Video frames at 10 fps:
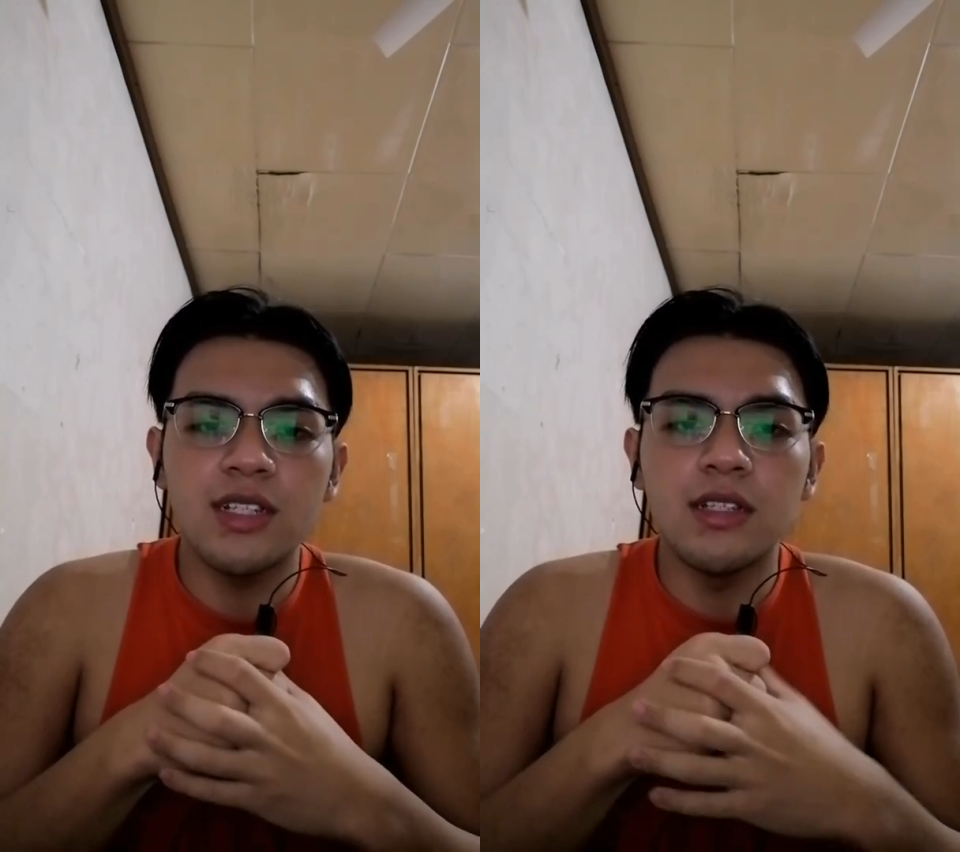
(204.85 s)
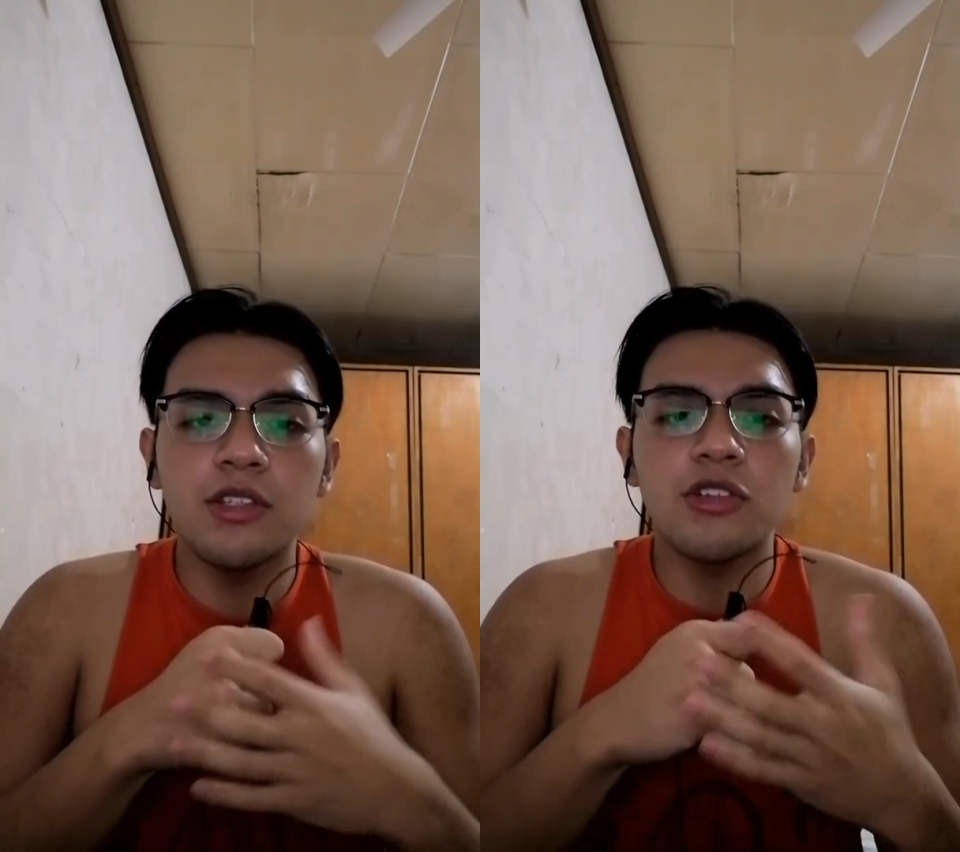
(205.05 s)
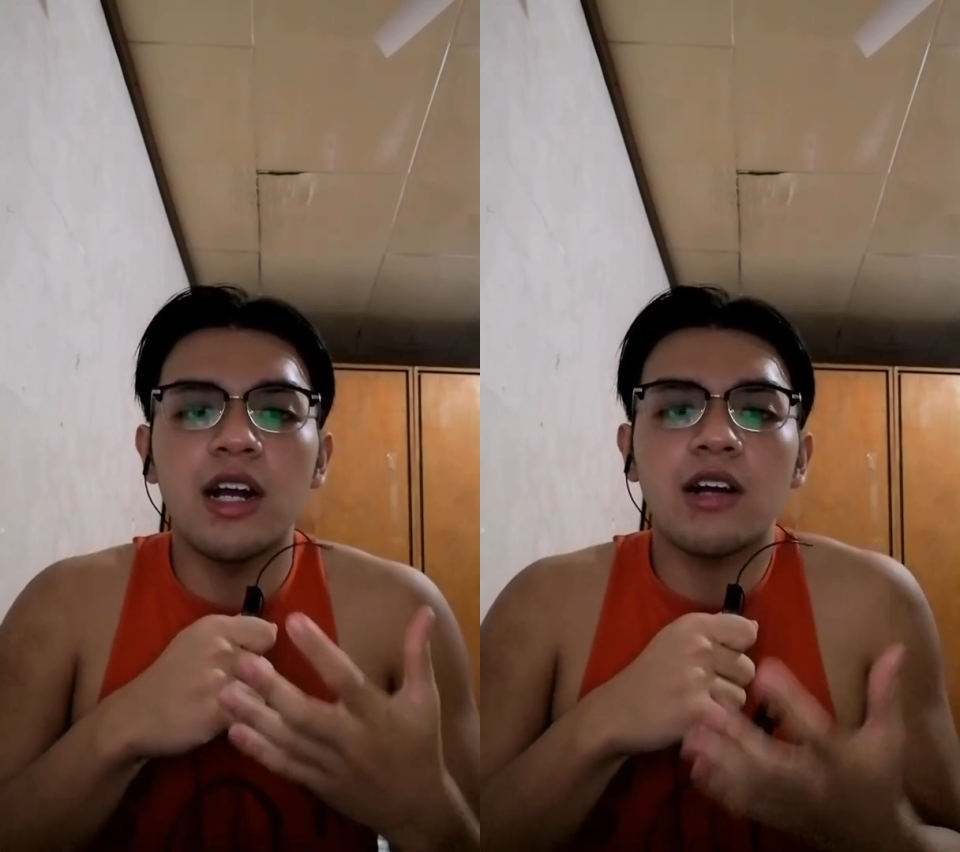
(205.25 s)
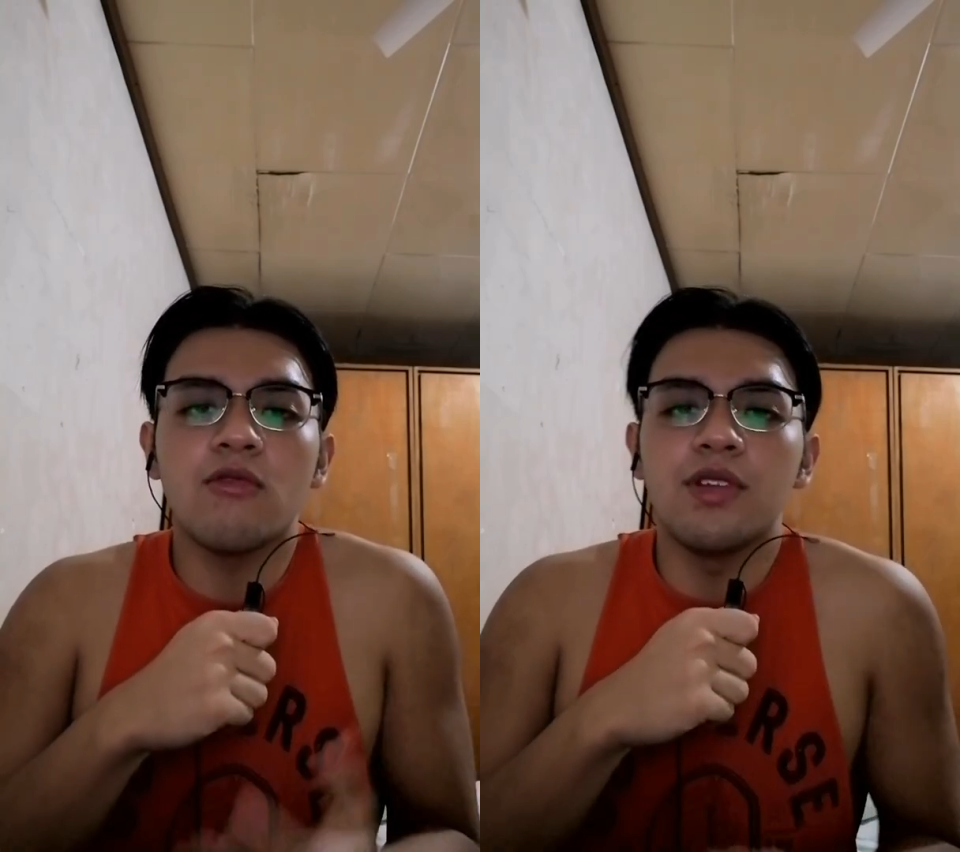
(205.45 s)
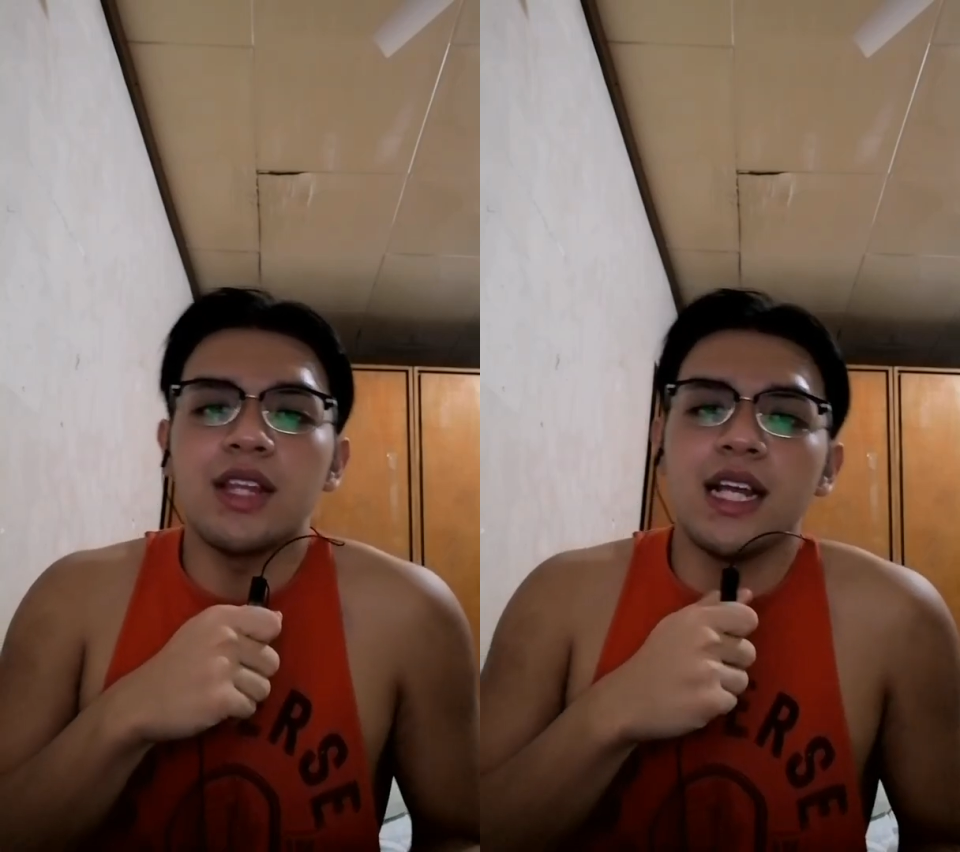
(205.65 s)
interact
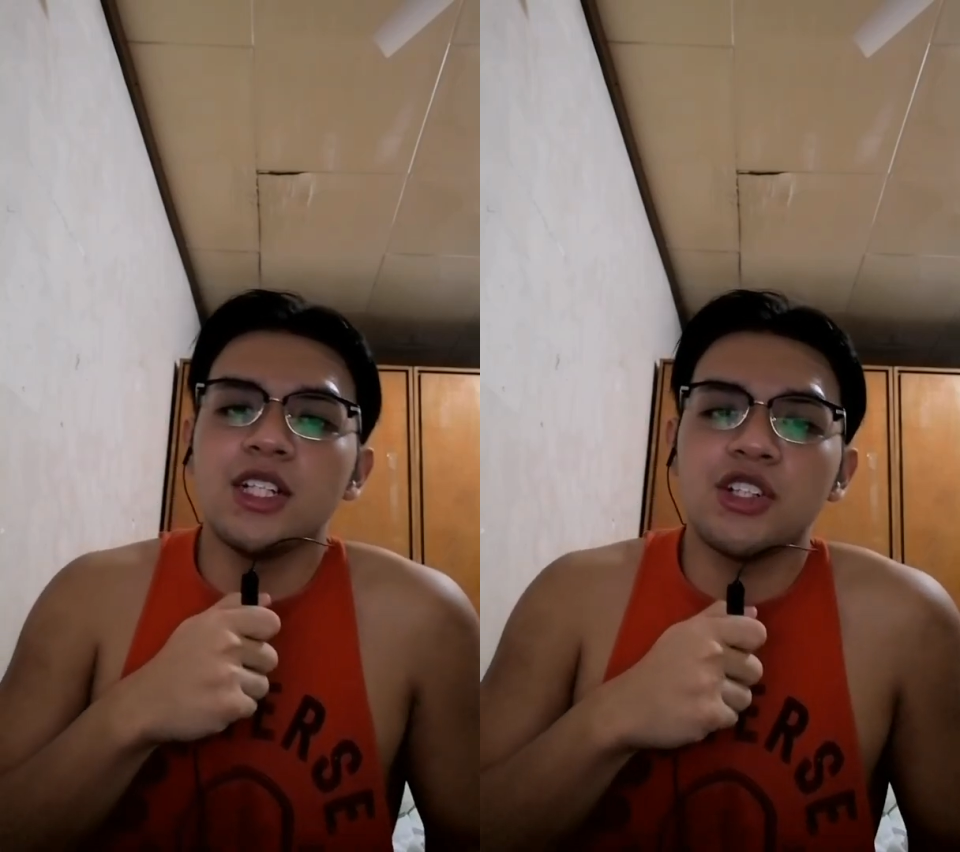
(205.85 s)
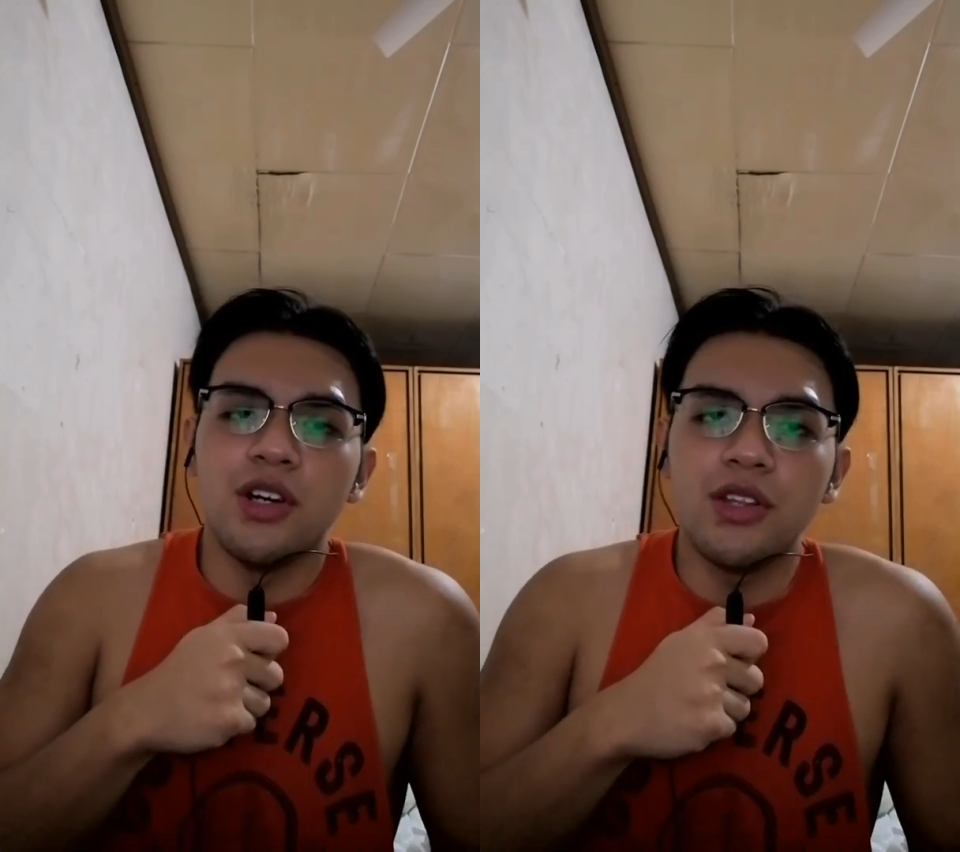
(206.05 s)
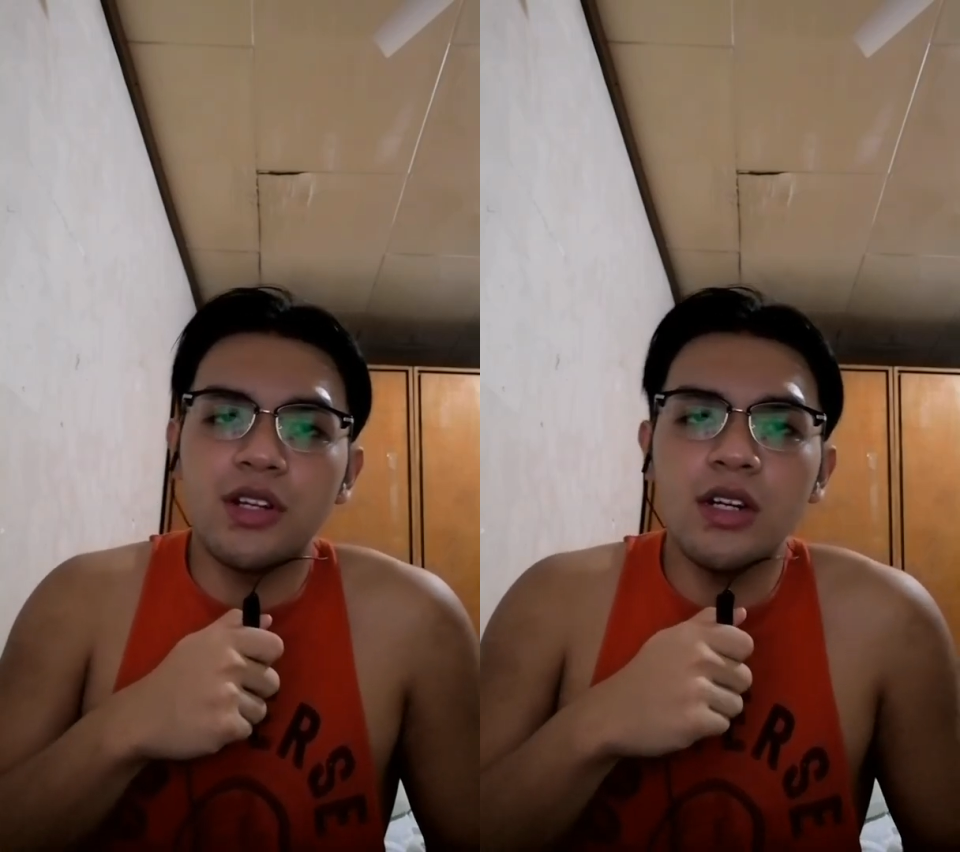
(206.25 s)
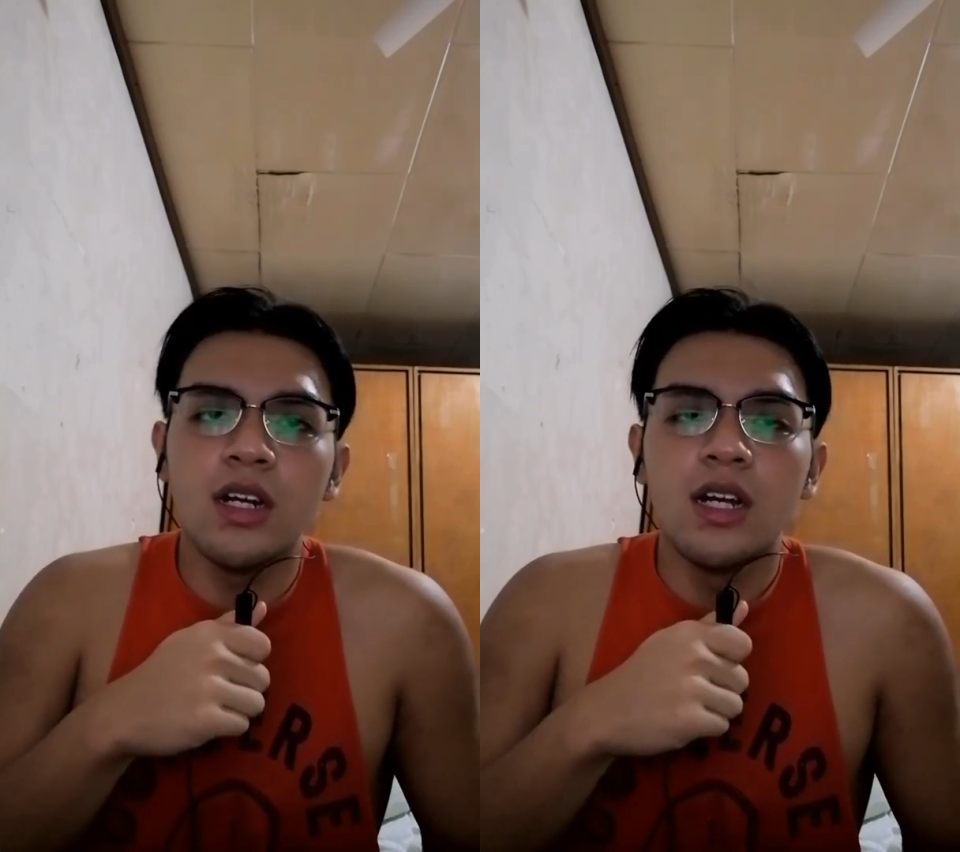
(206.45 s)
with each other